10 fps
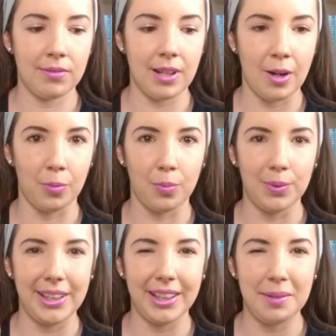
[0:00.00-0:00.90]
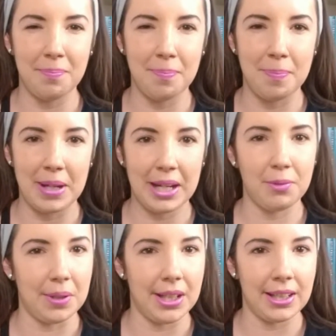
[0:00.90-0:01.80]
a really big
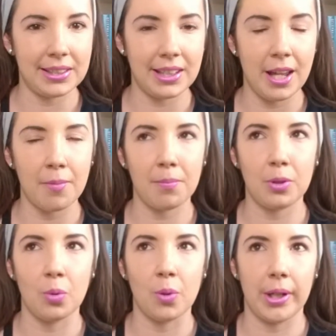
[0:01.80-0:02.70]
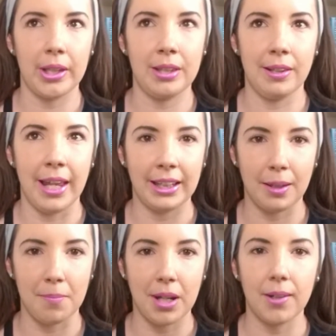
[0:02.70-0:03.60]
reading slump toward like the
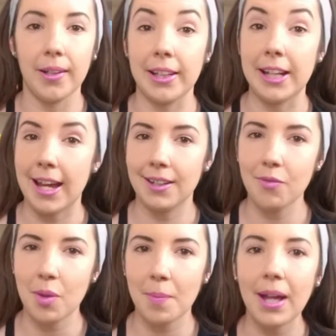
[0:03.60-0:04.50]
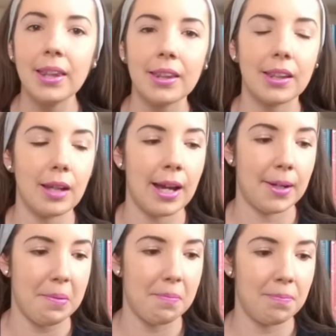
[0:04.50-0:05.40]
middle and end of the month.
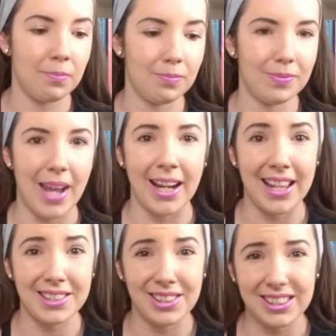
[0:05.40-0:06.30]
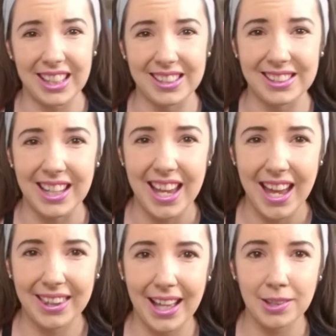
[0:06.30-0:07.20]
I guess just because
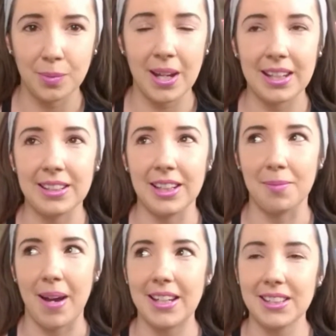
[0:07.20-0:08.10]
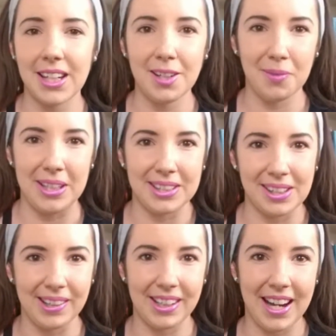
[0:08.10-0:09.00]
that's when in my state we
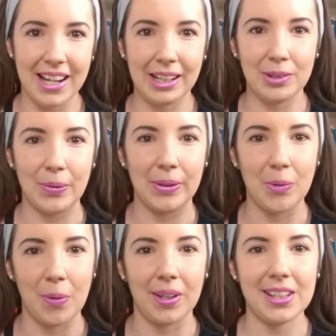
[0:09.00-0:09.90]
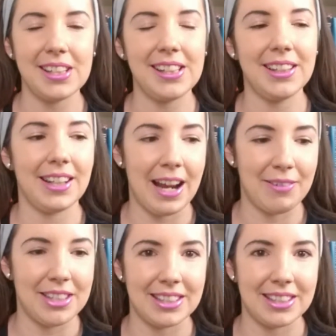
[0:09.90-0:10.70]
started heading toward quarantine and I